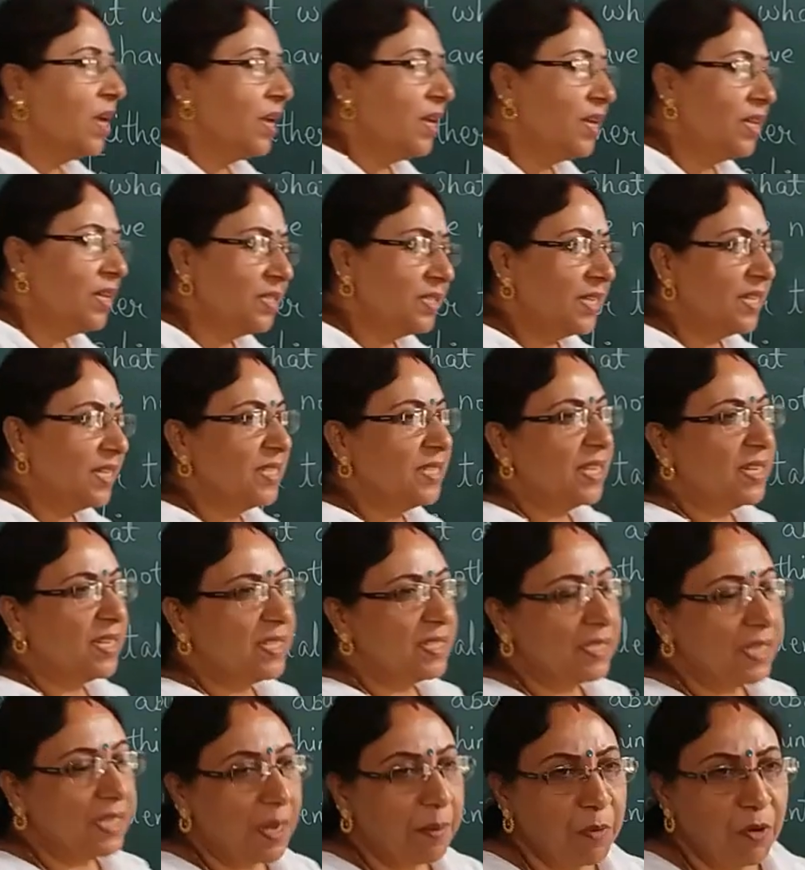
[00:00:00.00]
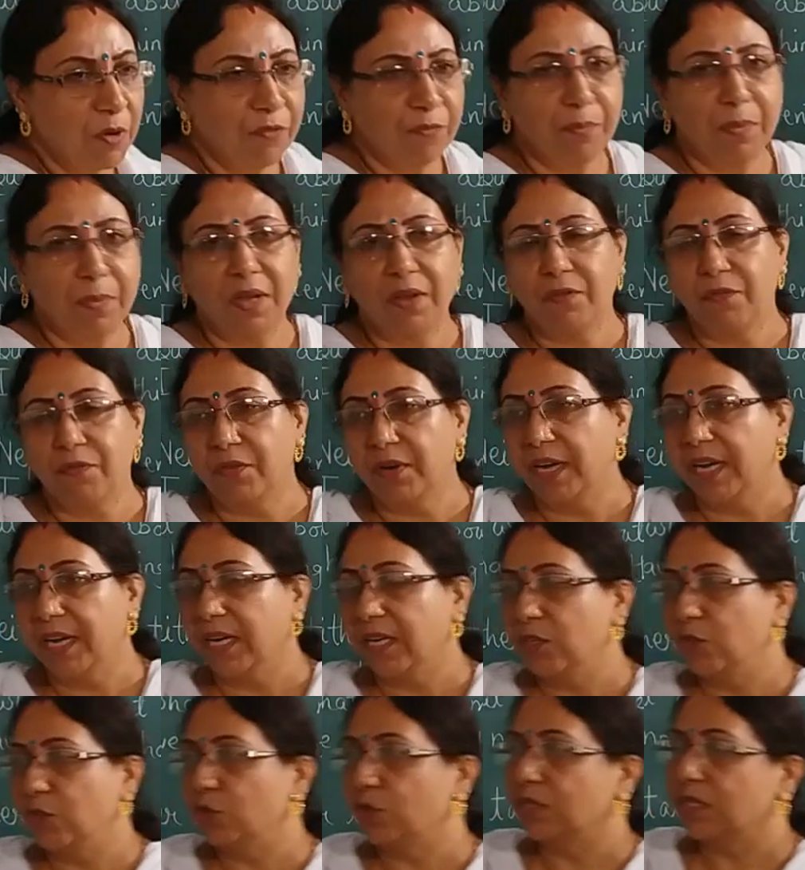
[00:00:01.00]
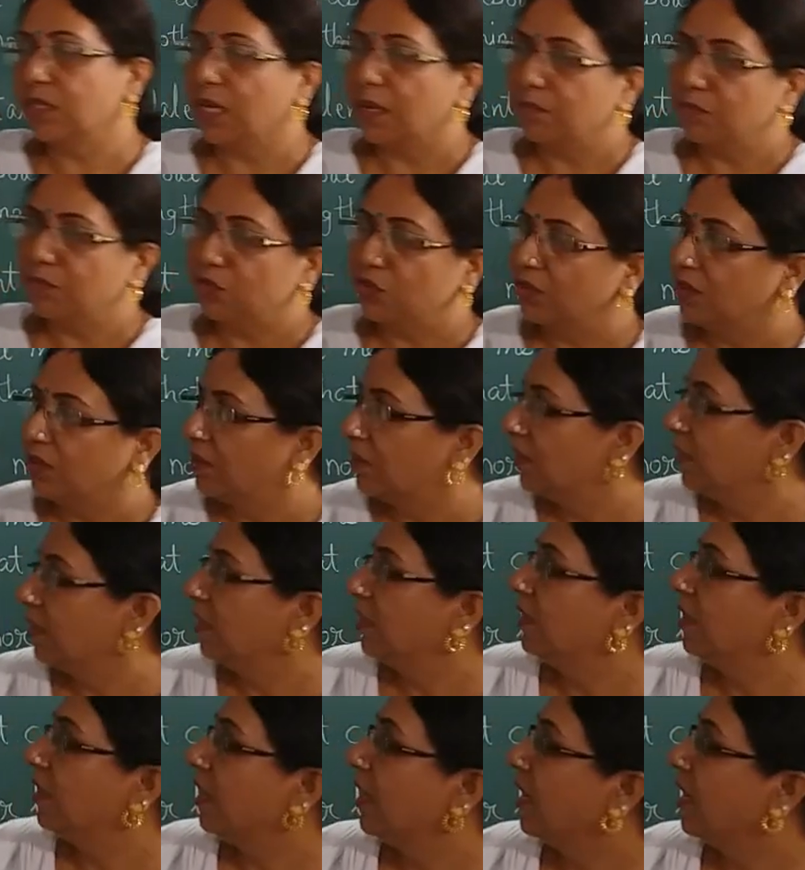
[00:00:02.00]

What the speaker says: He says that some of my friends or some children,